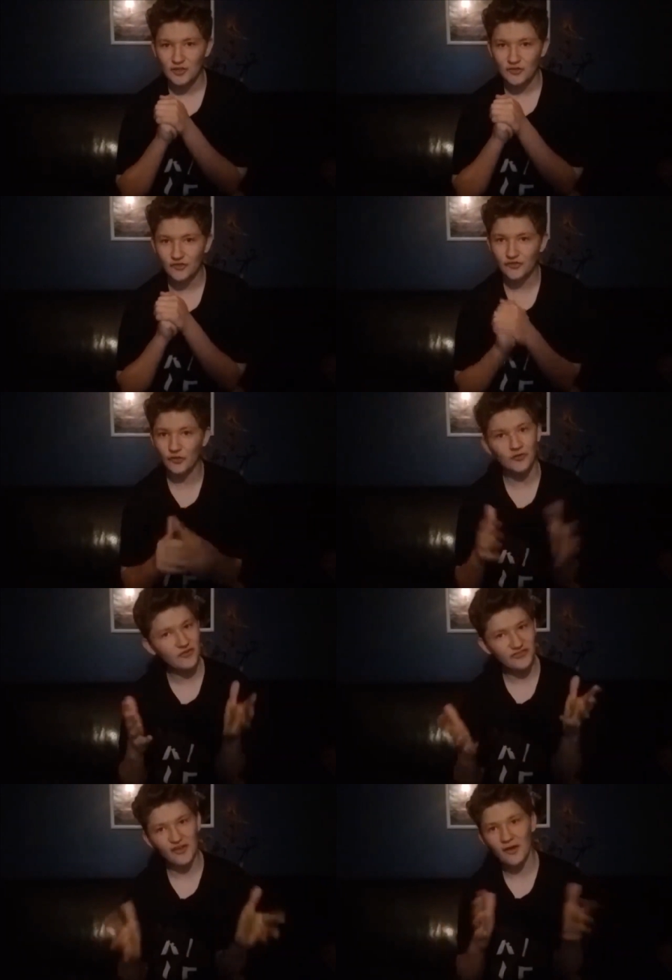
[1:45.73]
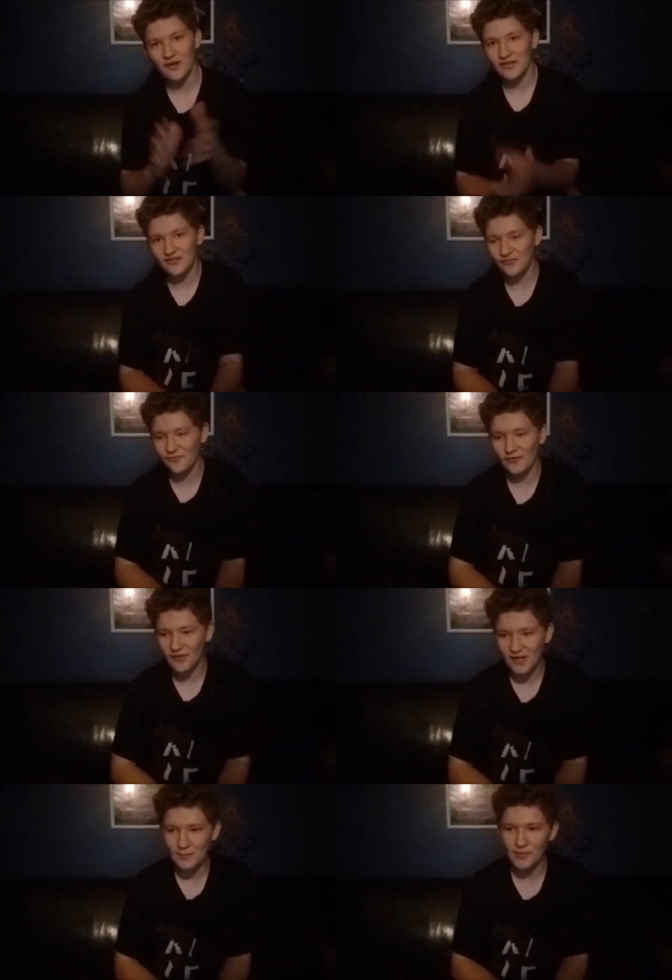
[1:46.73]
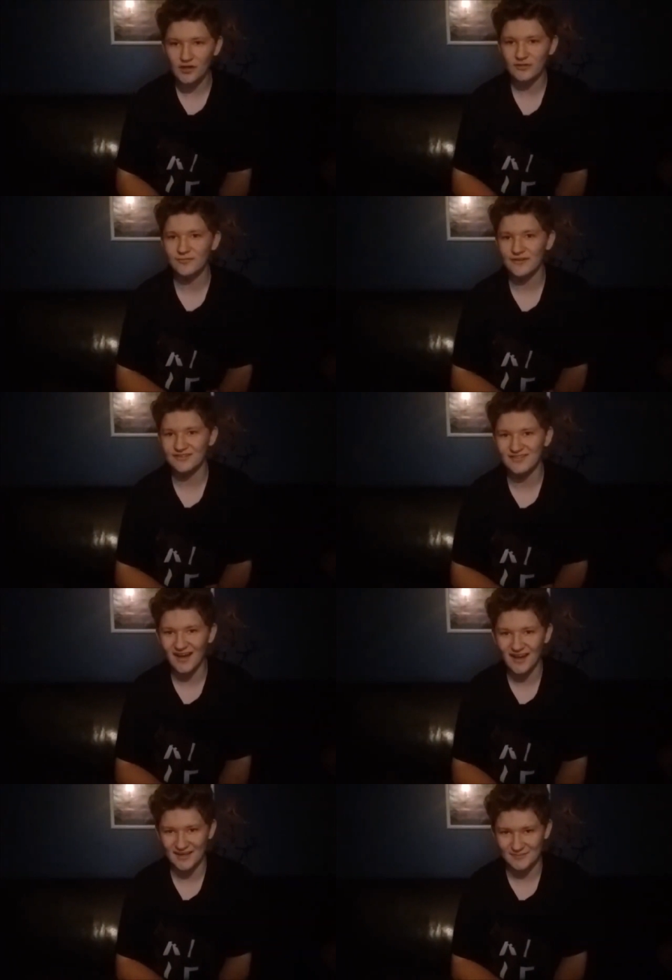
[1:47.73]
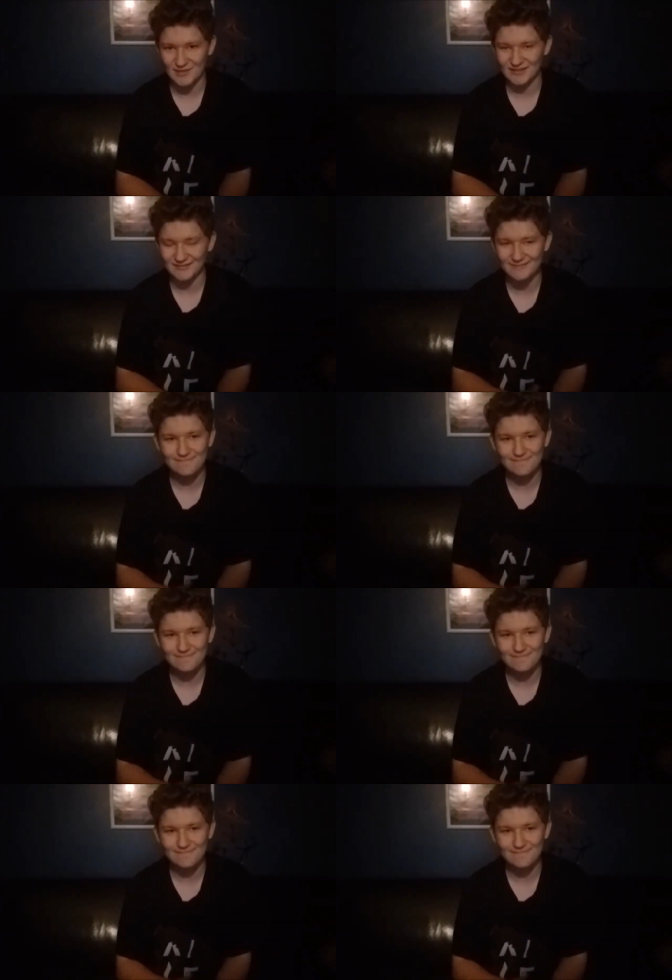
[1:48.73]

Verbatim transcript: So this, uh, this felt like perfect timing.